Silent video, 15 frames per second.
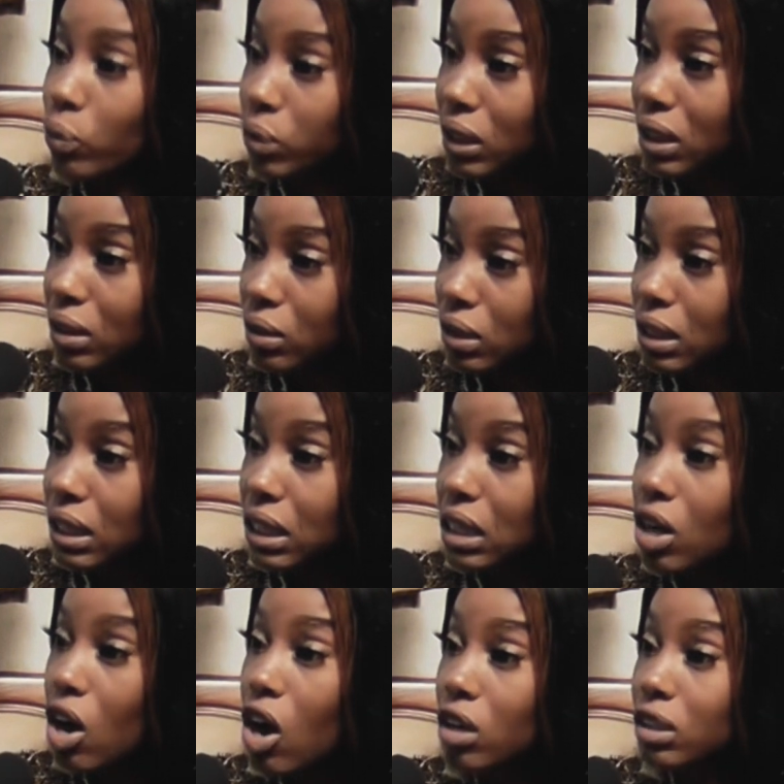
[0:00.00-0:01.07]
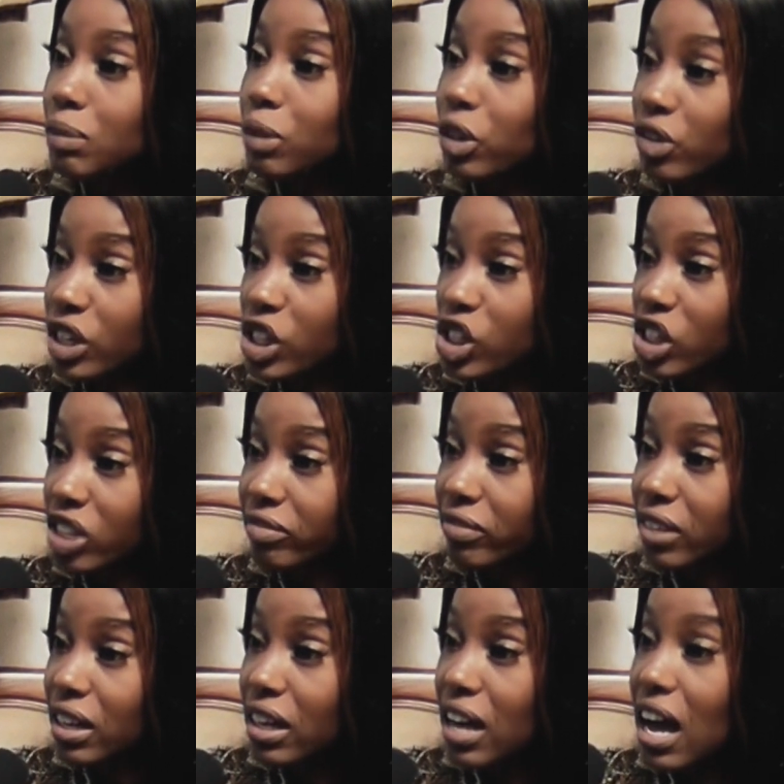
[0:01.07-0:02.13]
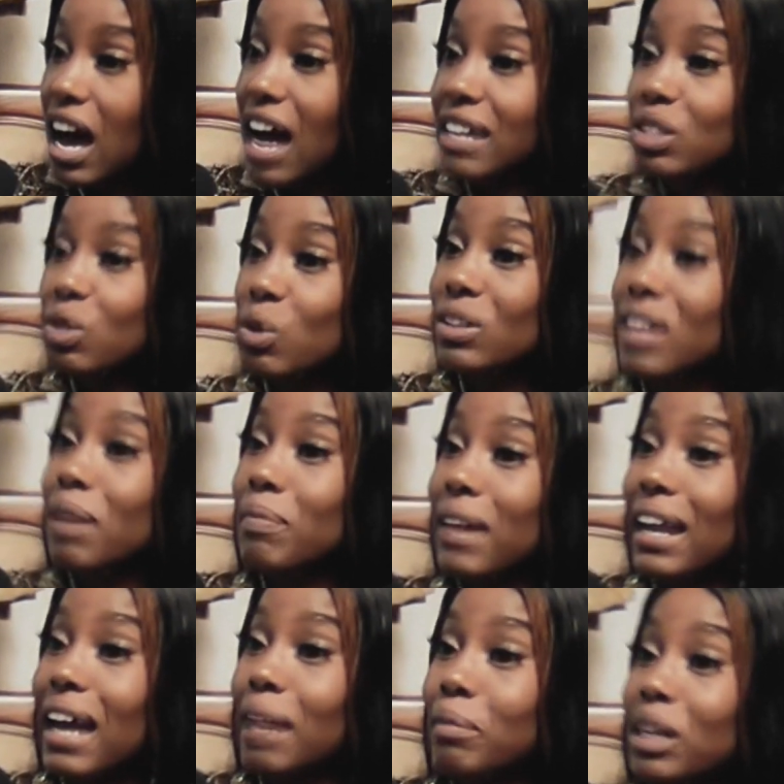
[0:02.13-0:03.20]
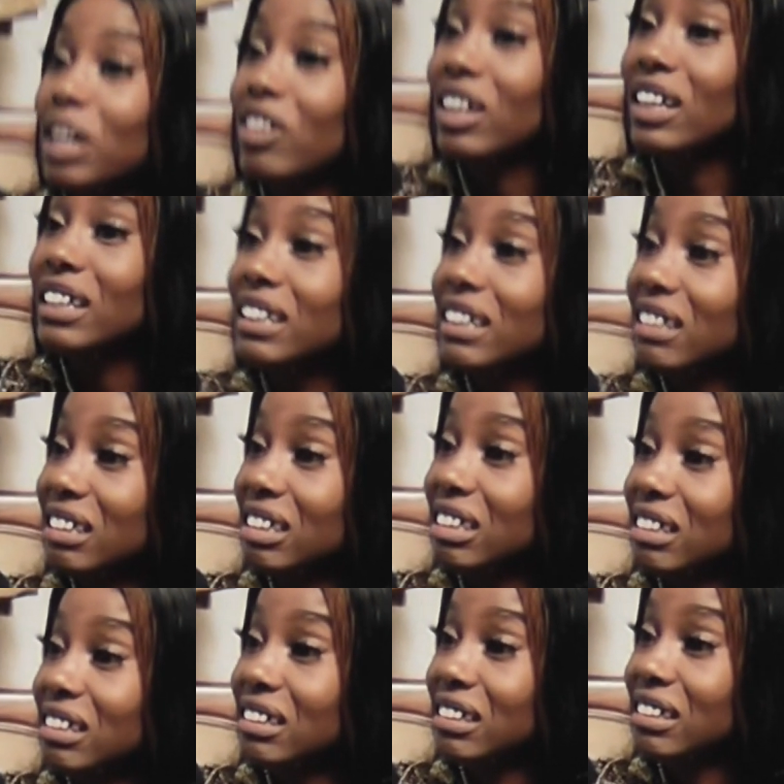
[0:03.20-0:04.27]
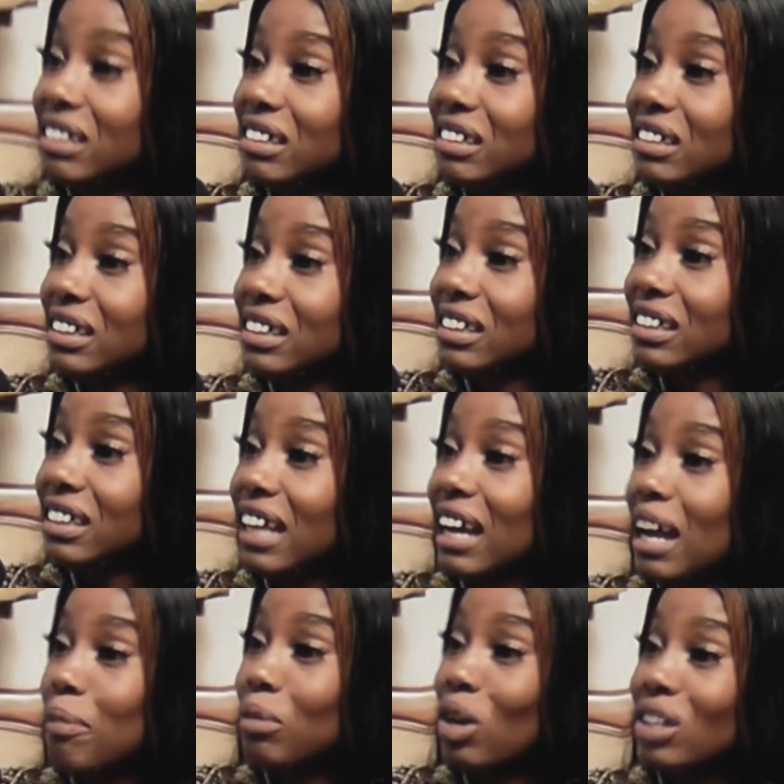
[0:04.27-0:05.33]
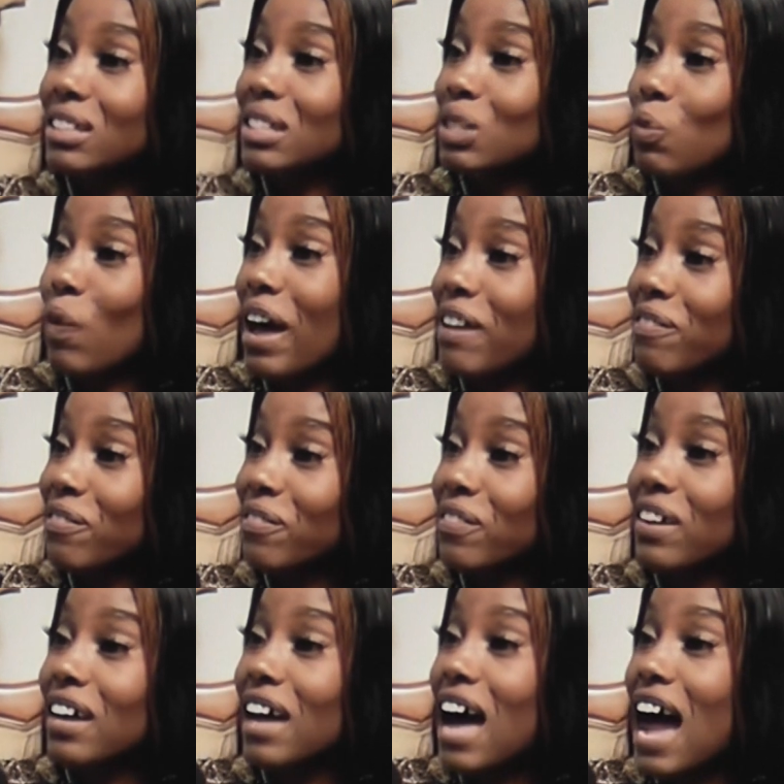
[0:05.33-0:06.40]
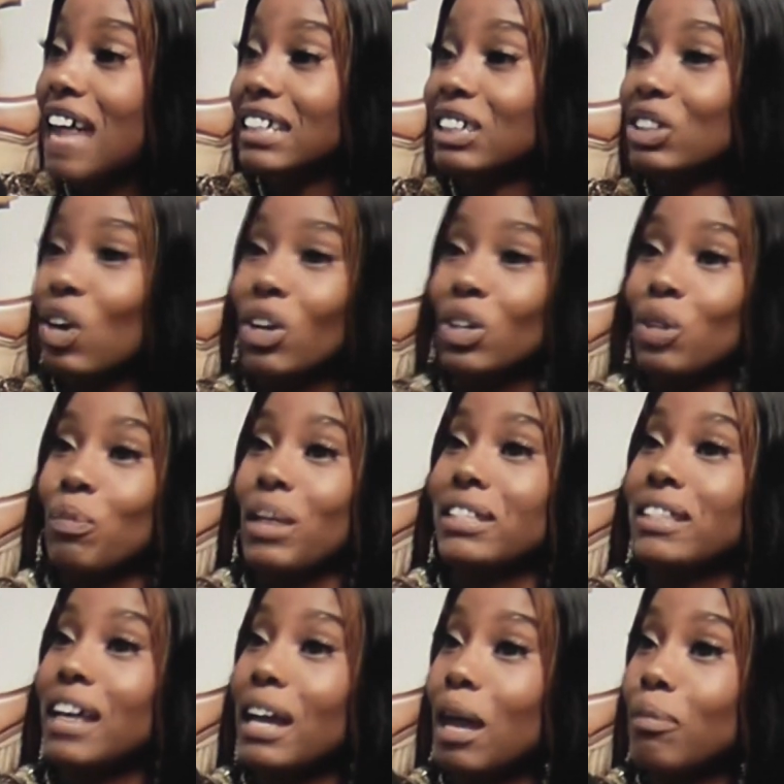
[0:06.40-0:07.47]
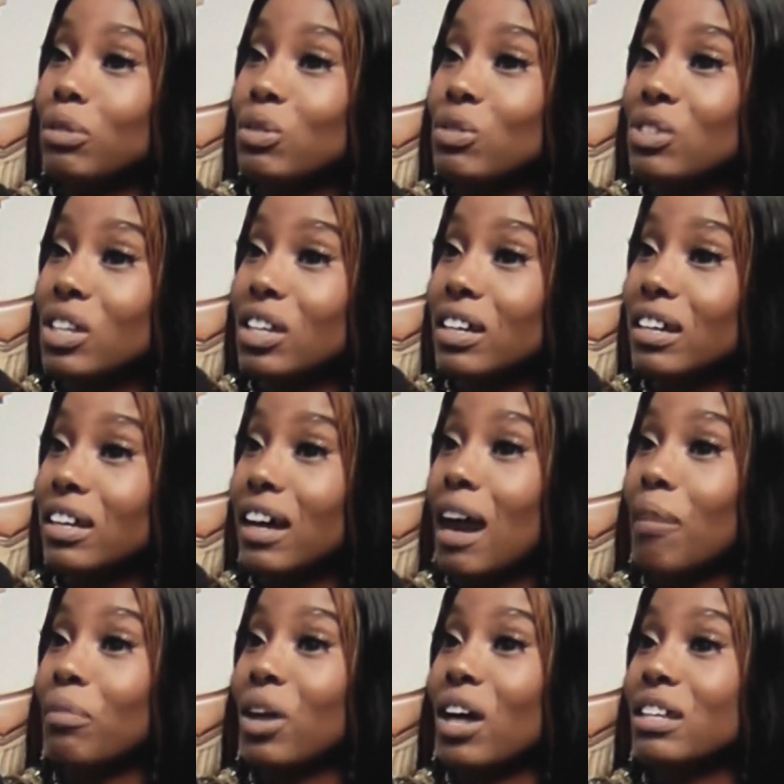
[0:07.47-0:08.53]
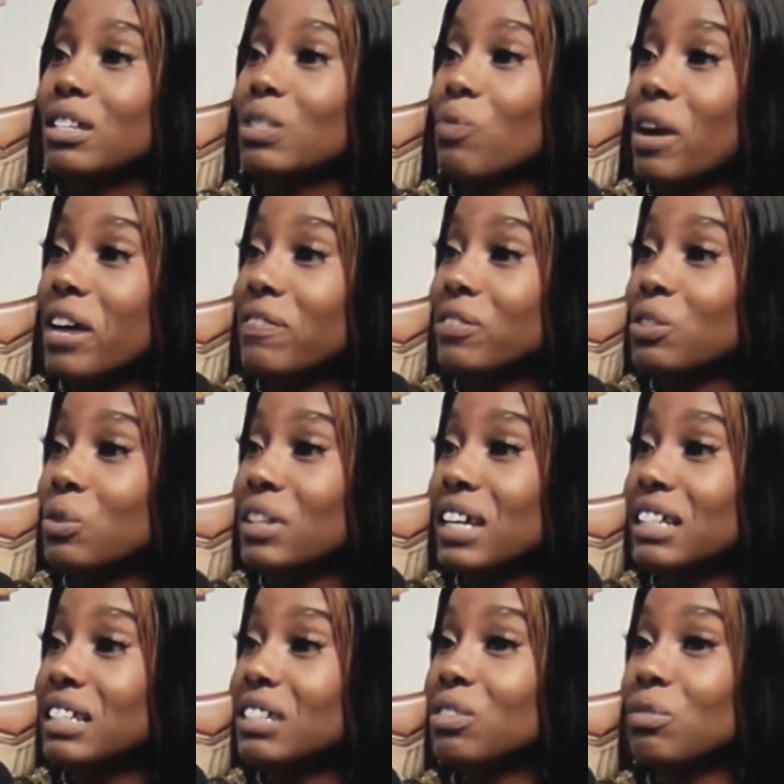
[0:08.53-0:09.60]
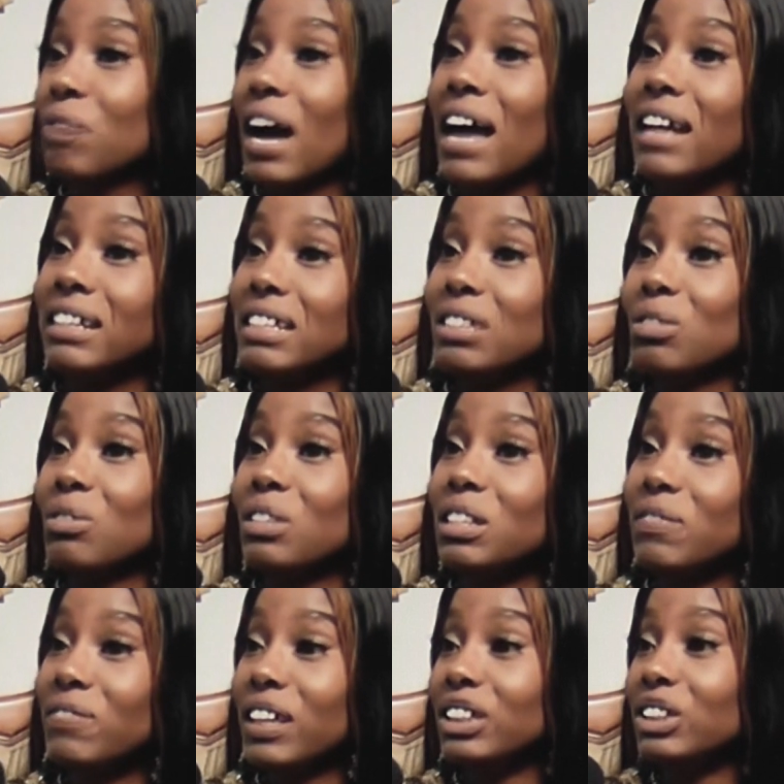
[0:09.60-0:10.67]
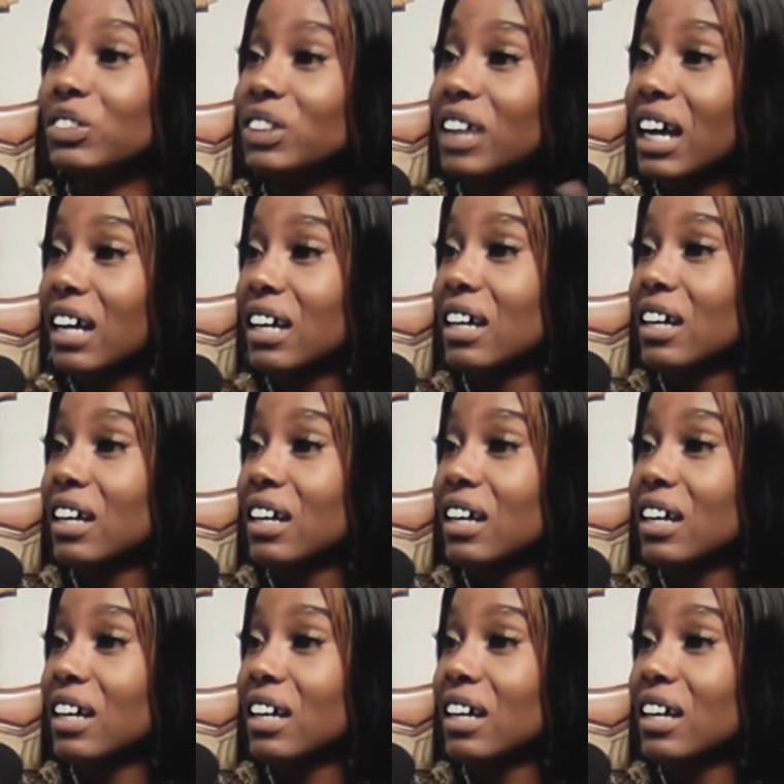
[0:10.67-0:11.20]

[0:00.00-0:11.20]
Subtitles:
He called immigration and told them that I'm here illegally, that I'm not his wife, and the document that I'm using, I'm not his wife, so I need to leave Nigeria.